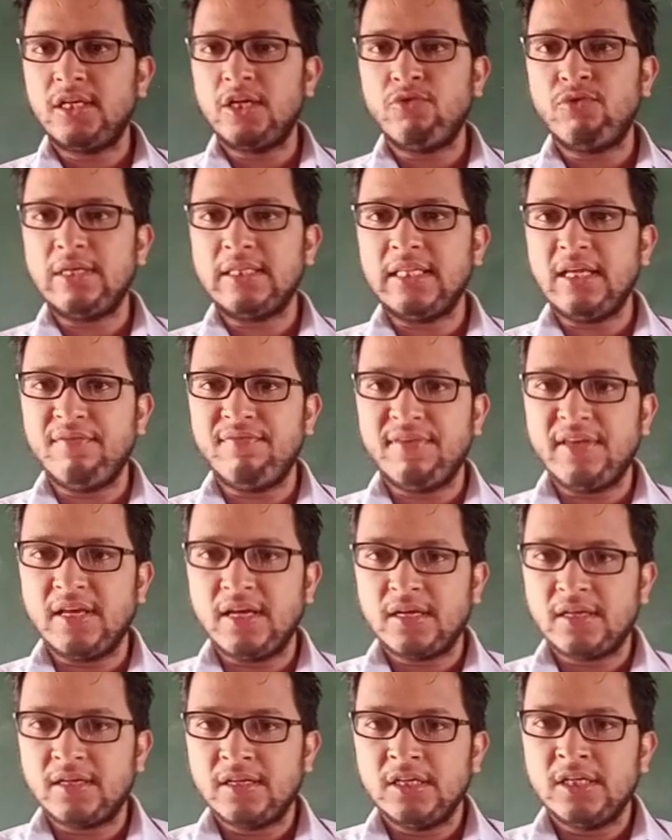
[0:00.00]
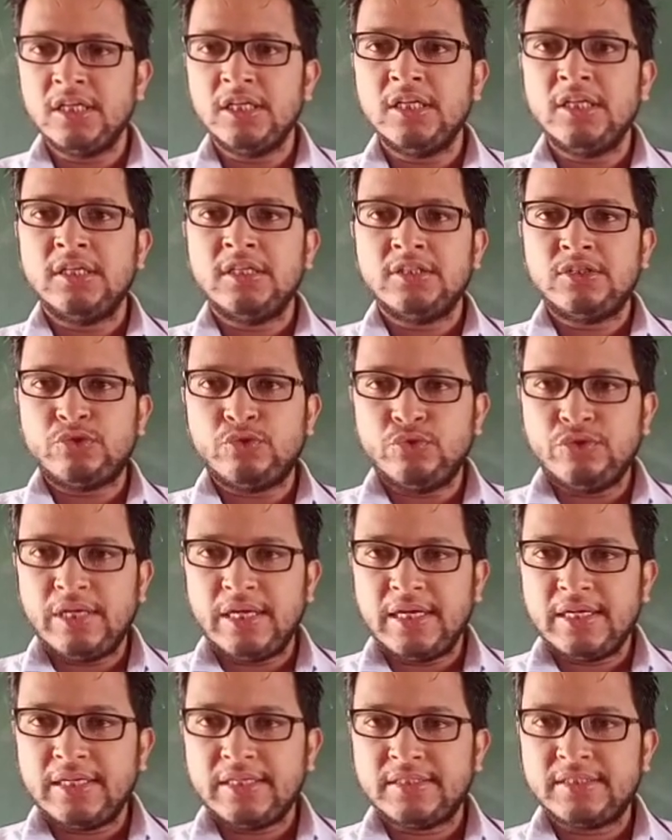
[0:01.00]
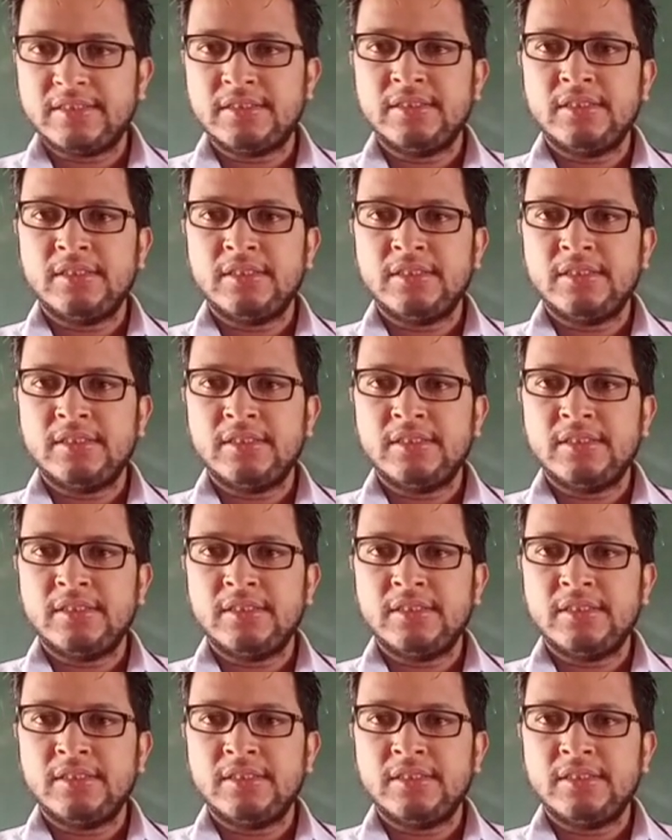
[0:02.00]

Nevada, Bihar. Students,